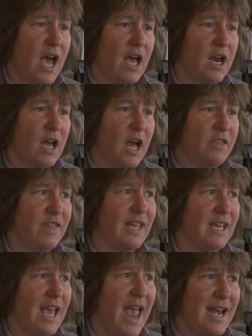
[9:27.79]
And I
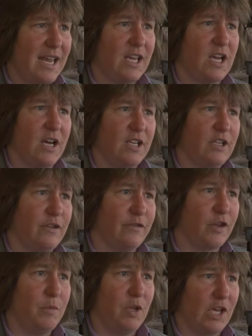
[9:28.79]
think any kind of
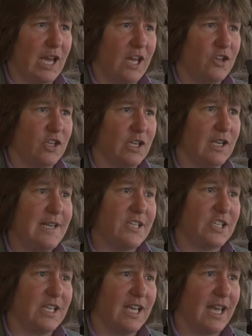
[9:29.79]
communication,
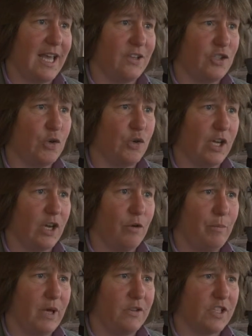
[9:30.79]
listening and talking on
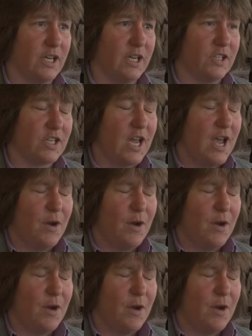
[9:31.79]
both sides,